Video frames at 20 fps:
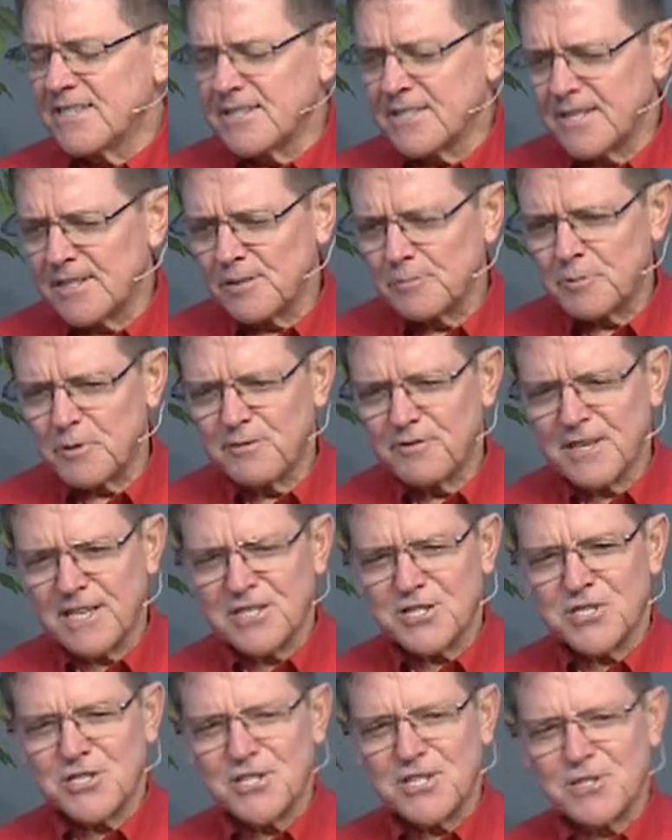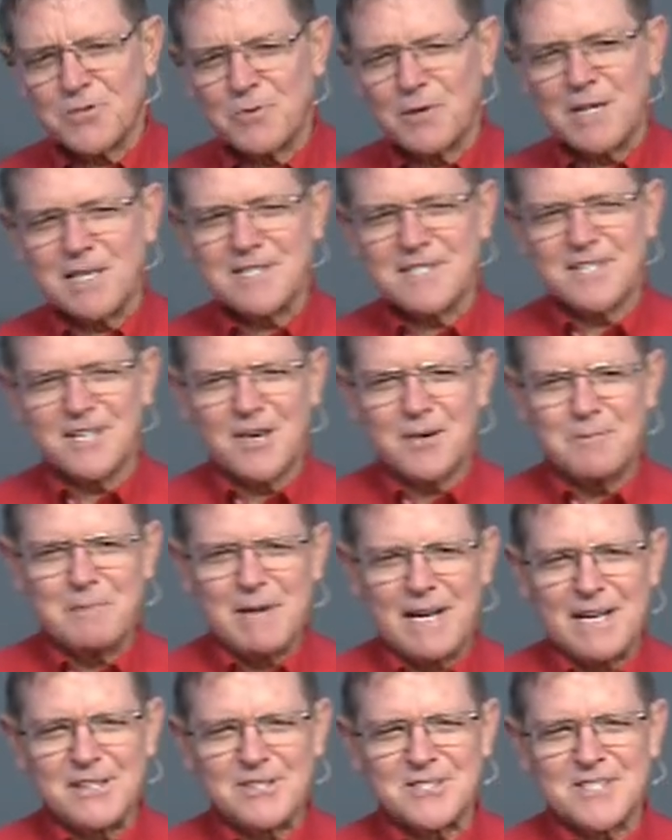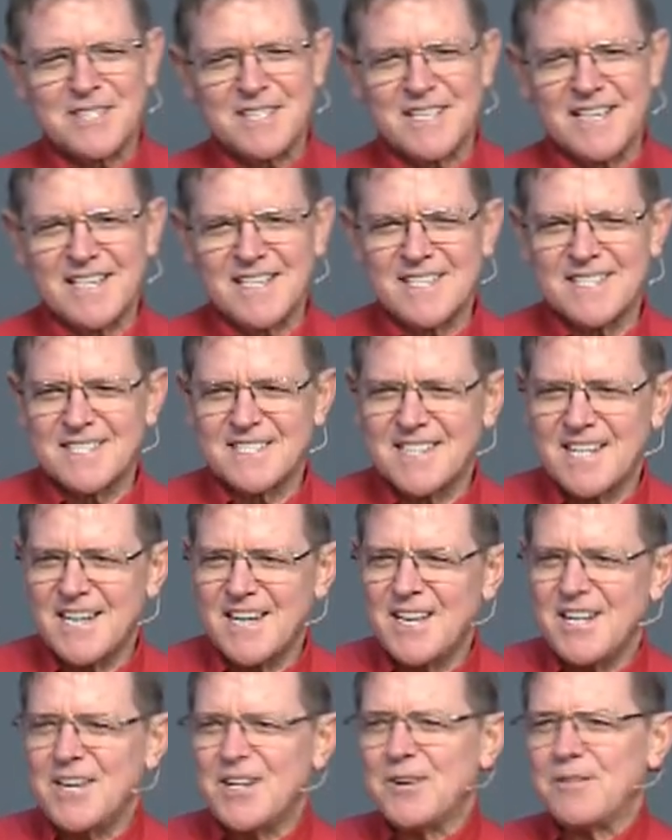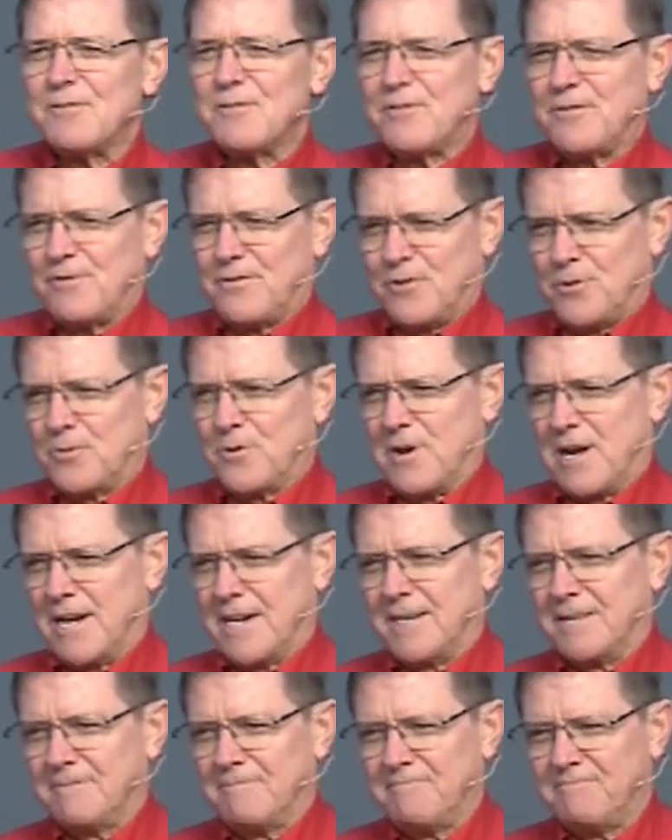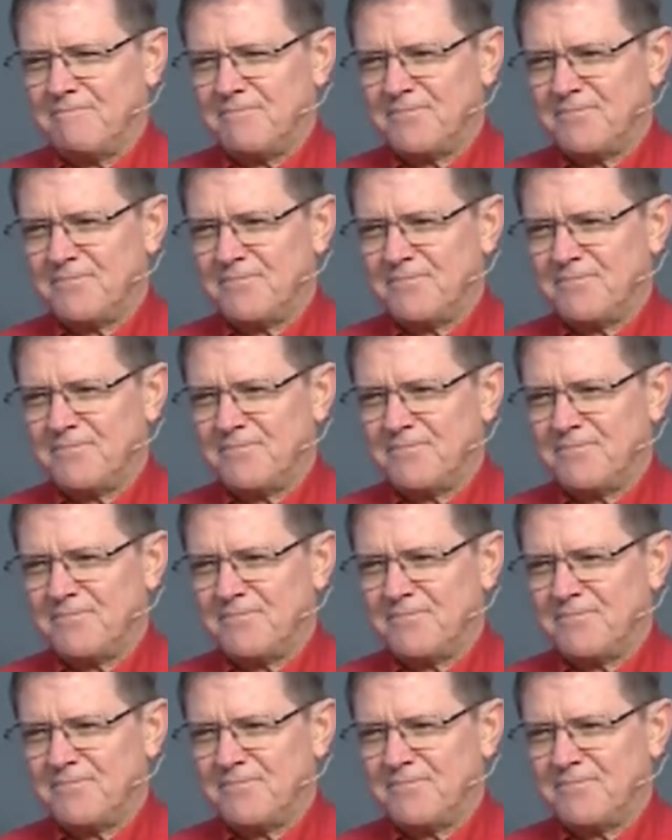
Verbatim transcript: the dental profession as well as in our mouths, and that is fluoride.